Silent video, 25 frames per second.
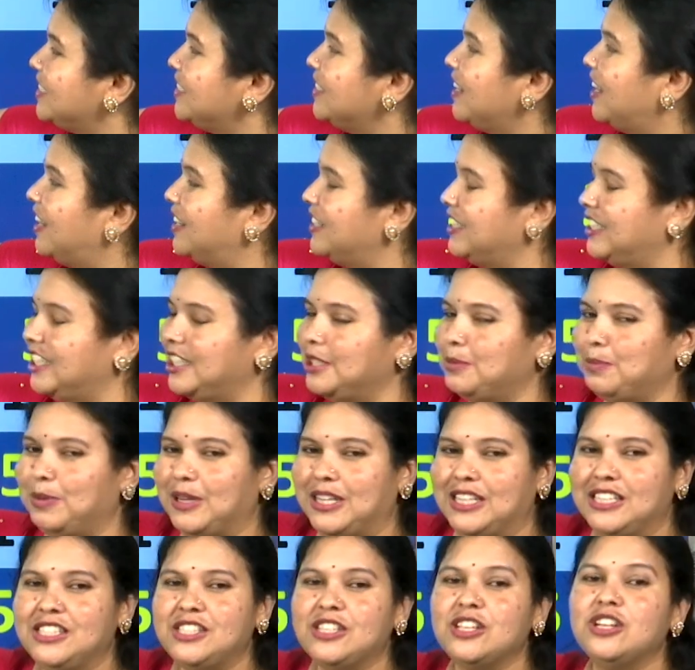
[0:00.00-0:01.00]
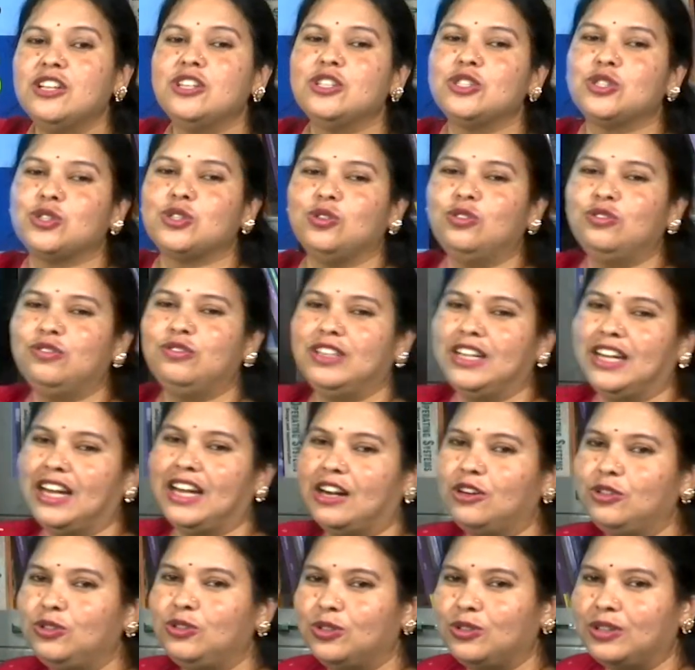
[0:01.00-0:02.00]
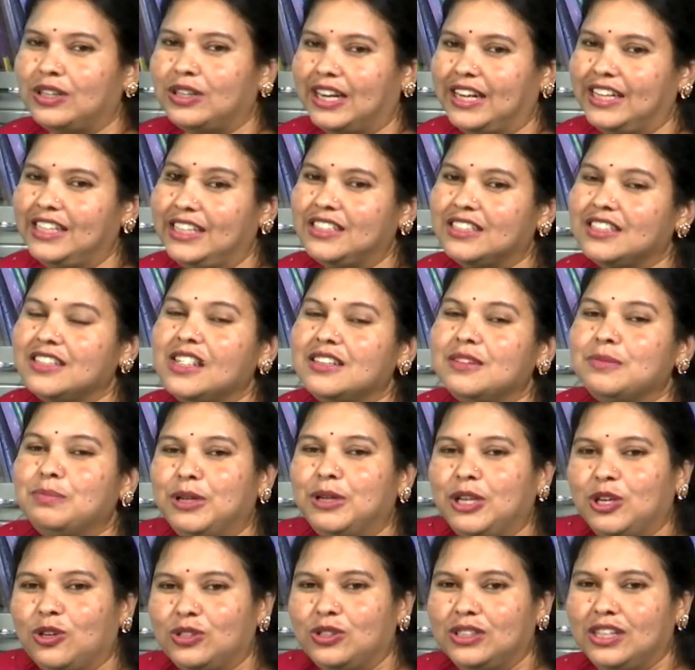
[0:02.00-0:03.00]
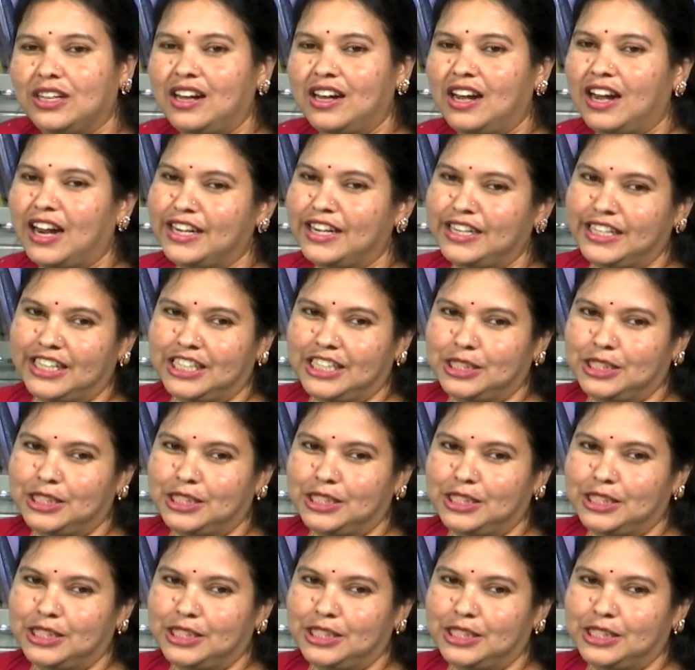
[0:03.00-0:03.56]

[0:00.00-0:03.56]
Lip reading: 100th place. So, we have to write below the 100th